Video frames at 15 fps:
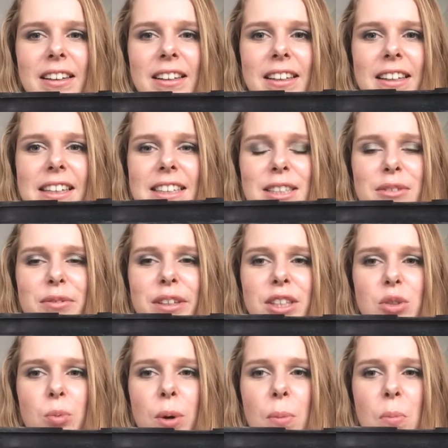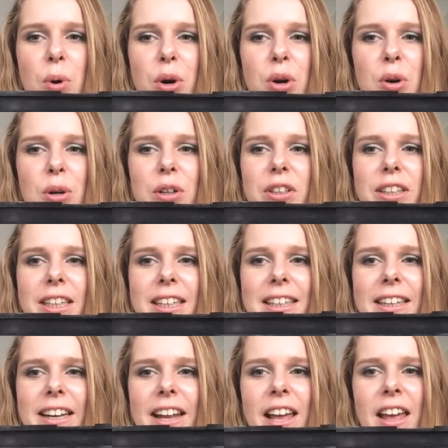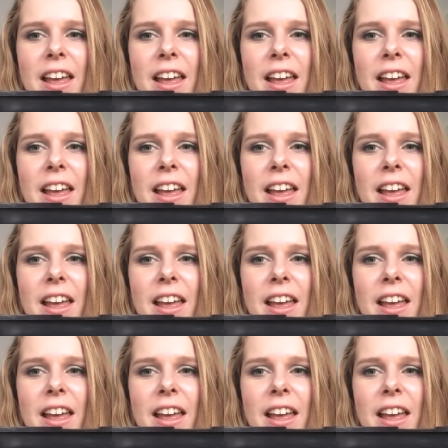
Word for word: at least finish one more color and